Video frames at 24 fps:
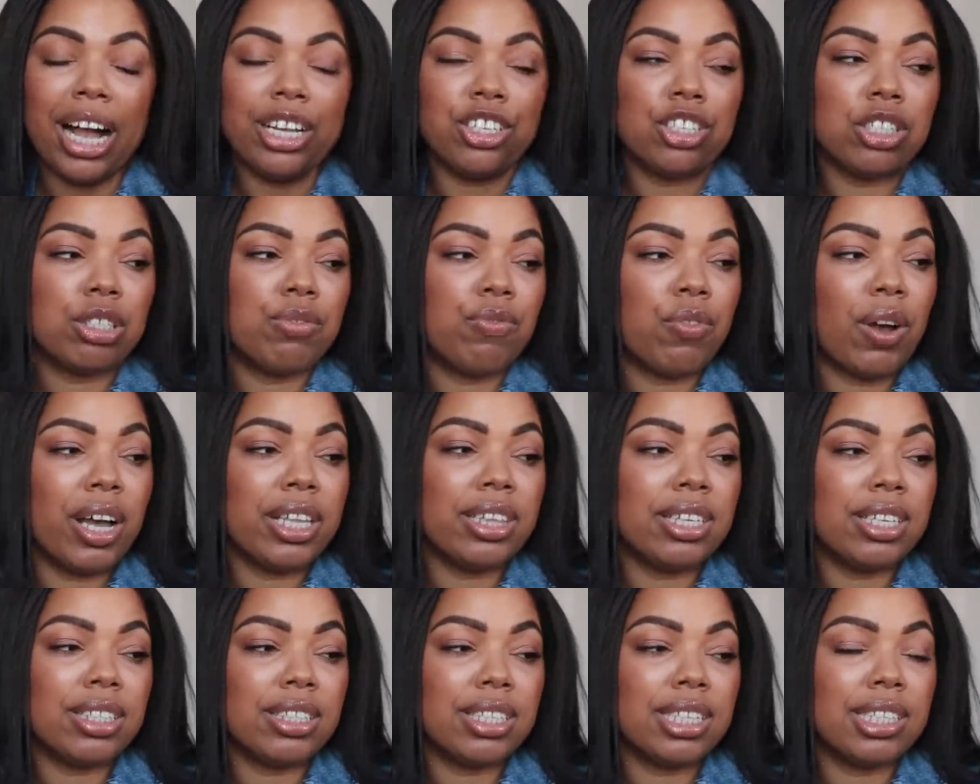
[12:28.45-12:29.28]
I just
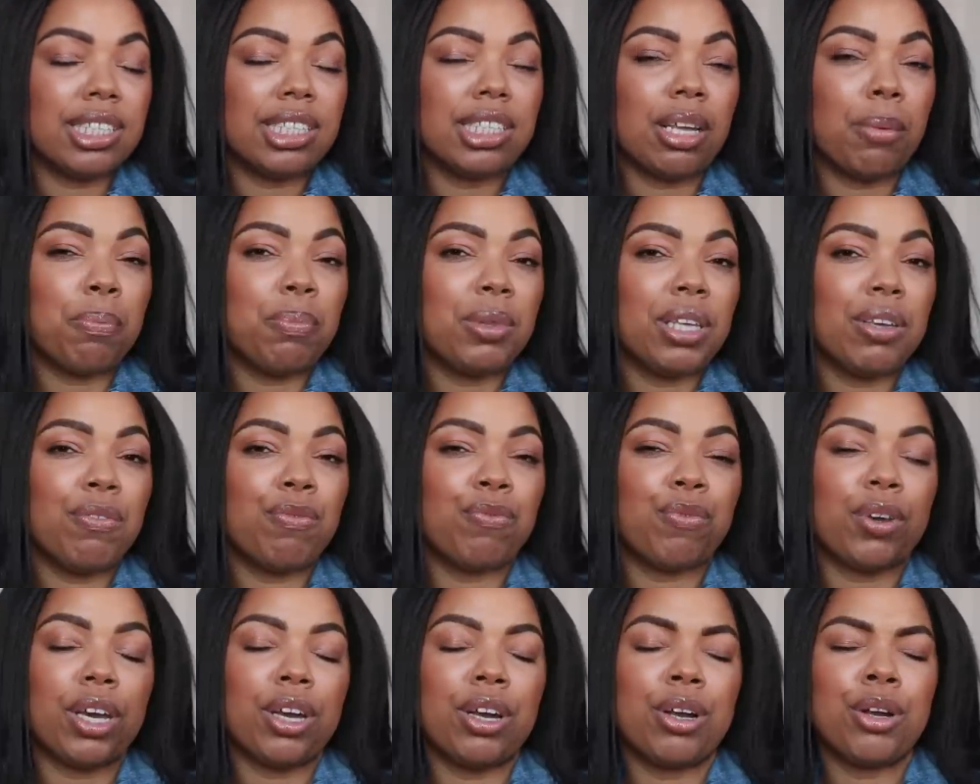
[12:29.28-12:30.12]
find that there's
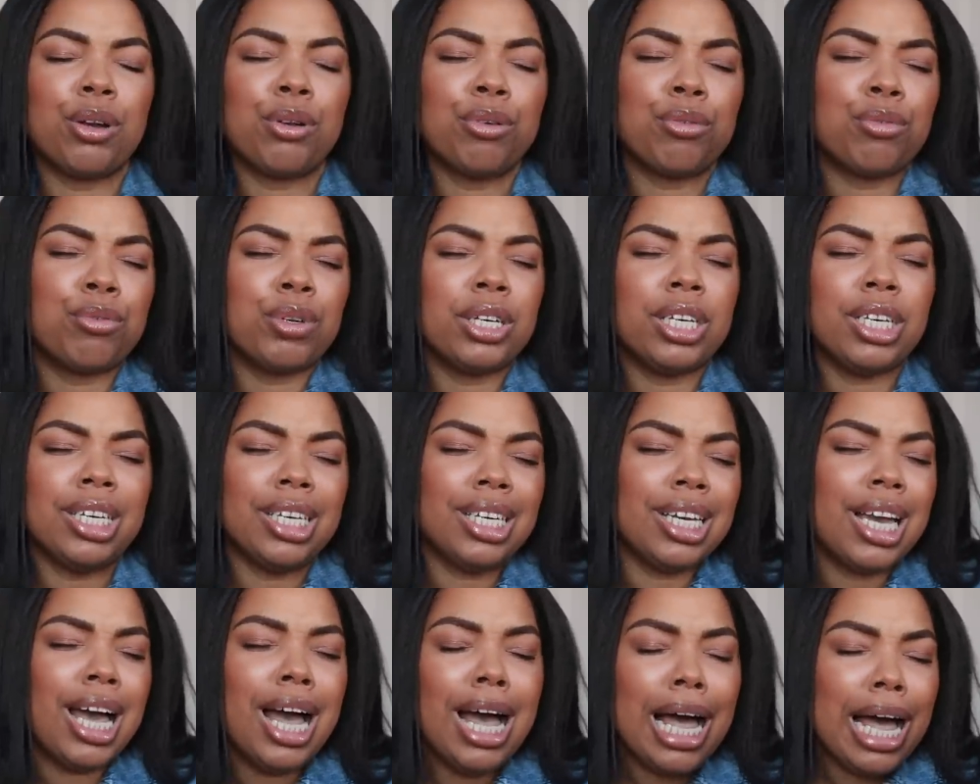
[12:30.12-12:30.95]
something
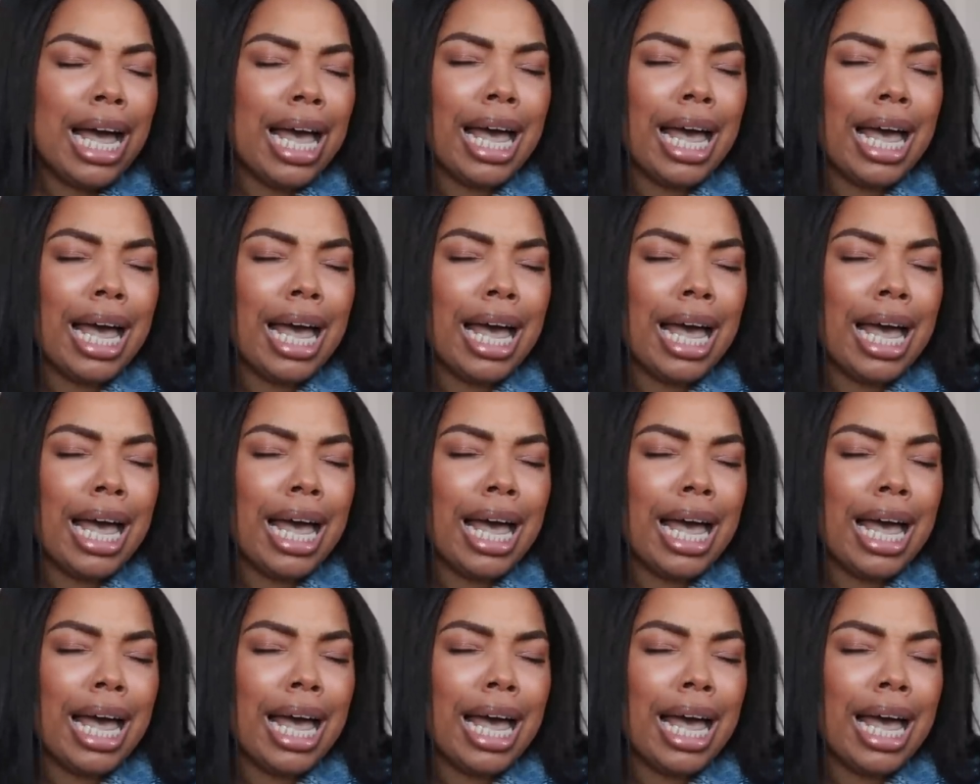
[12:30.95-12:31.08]
very